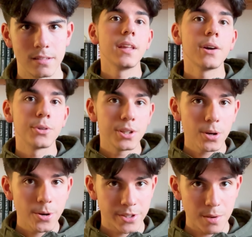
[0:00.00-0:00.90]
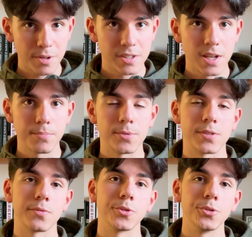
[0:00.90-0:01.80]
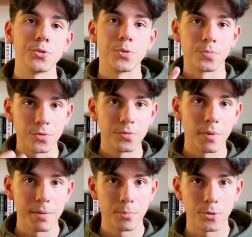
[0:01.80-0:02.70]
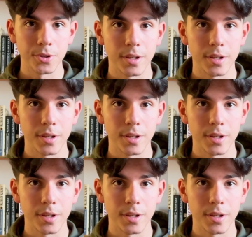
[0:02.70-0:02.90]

Now, here are some examples for you to prove my point.